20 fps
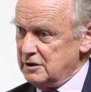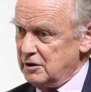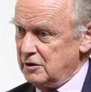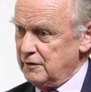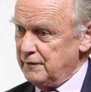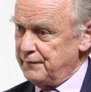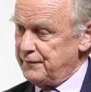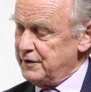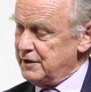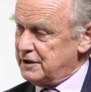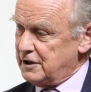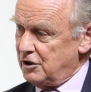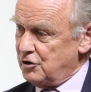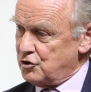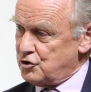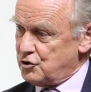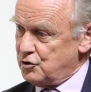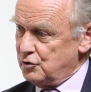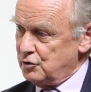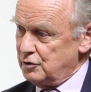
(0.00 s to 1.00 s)
of the
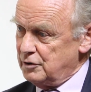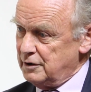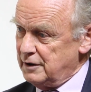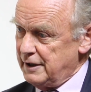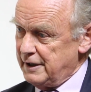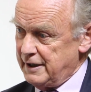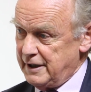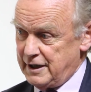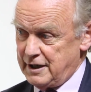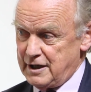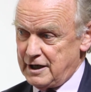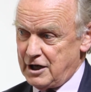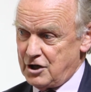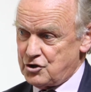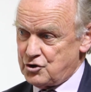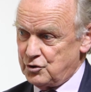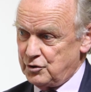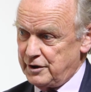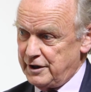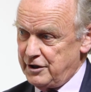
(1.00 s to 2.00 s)
cultural and
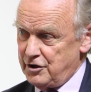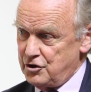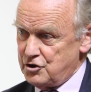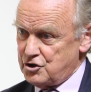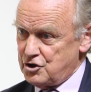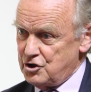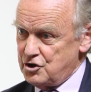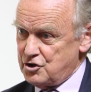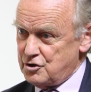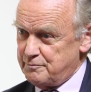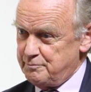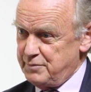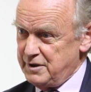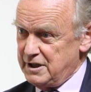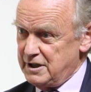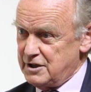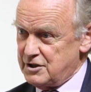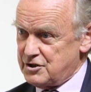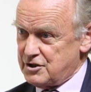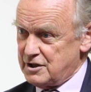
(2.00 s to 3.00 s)
natural heritage,
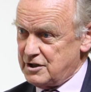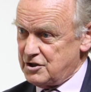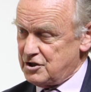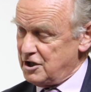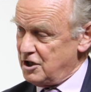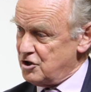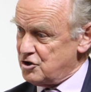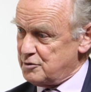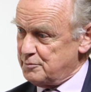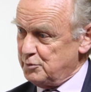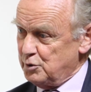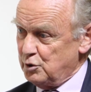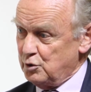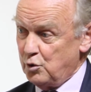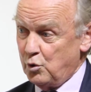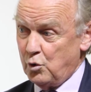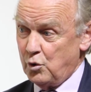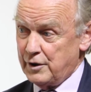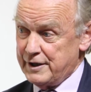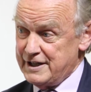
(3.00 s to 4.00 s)
be it tangible
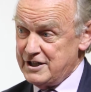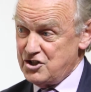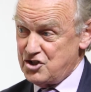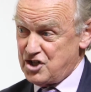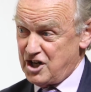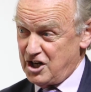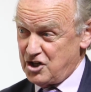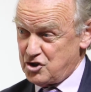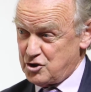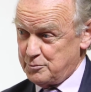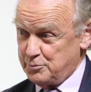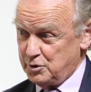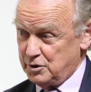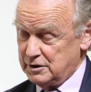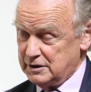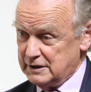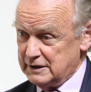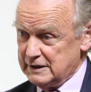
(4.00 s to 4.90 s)
or intangible.